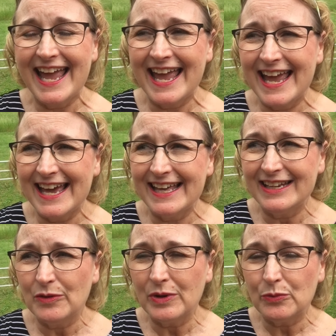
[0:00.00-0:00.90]

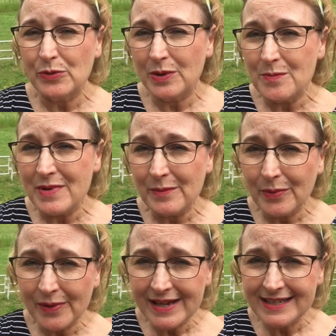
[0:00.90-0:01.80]
And when we
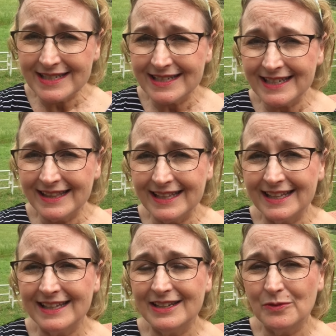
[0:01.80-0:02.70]
remember it,
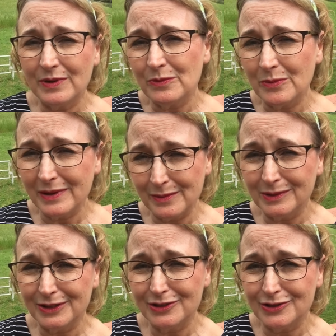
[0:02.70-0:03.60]
then we will be
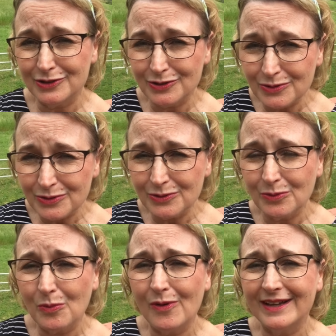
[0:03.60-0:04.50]
able to do
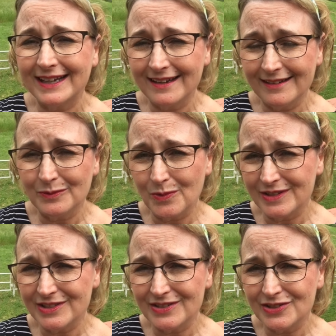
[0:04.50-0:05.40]
what God
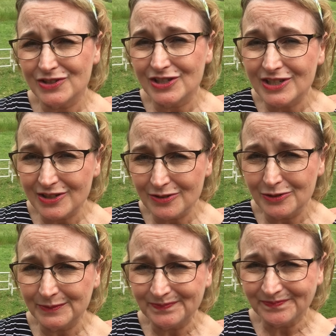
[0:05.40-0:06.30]
wants us to
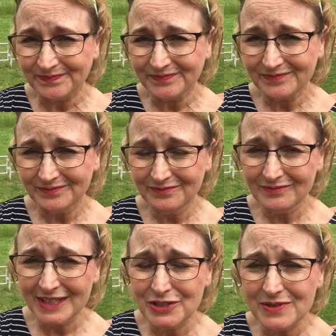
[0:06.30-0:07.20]
do.
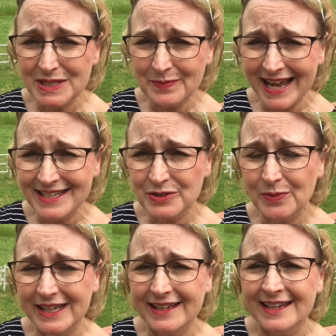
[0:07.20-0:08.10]
So this past
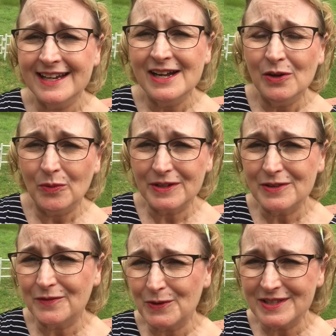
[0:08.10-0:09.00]
week, one of
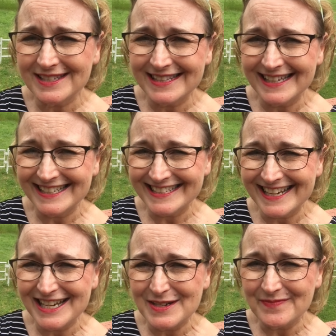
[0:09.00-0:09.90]
the verses that
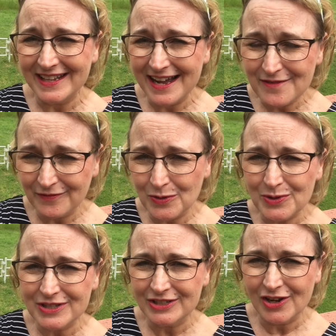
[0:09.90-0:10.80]
I
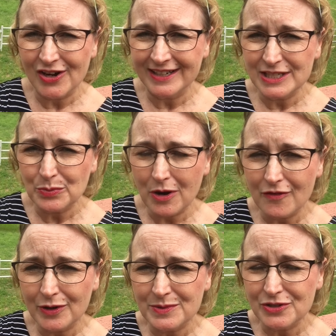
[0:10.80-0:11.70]
focused on is
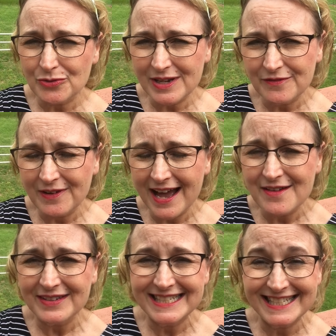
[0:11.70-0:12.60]
Proverbs 3,
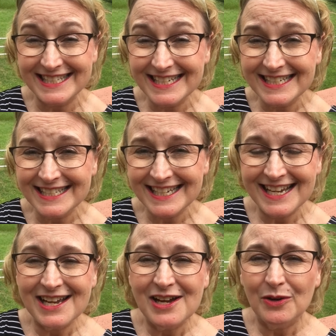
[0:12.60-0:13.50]
5, and 6,
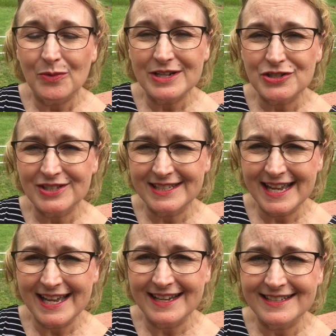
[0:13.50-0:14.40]
which
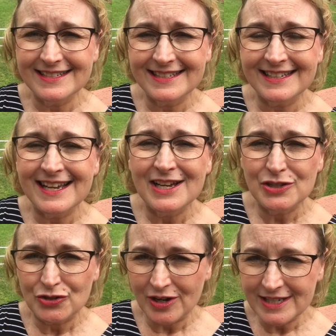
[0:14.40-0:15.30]
says,
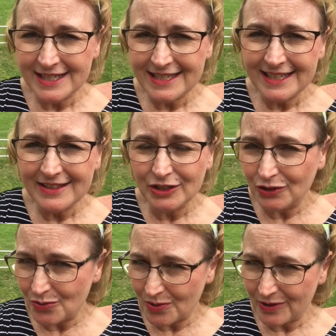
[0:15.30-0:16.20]
"Trust in the
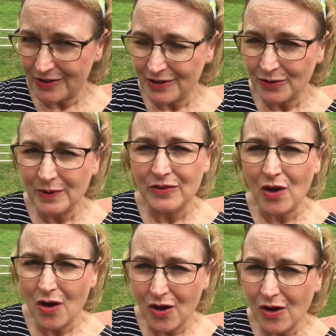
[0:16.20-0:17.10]
Lord with
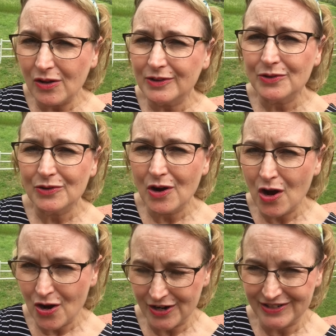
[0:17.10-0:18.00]
all your
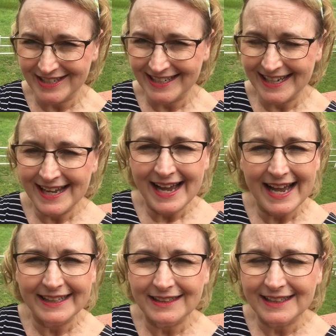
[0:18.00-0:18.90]
heart
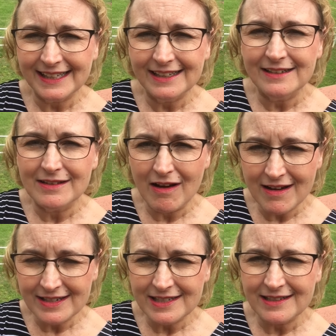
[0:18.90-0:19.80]
and lean
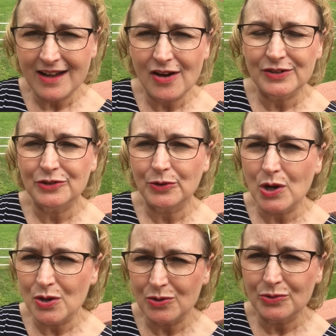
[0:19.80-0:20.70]
not on your
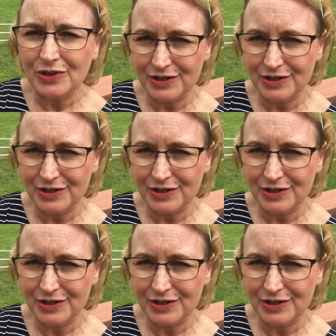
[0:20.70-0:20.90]
own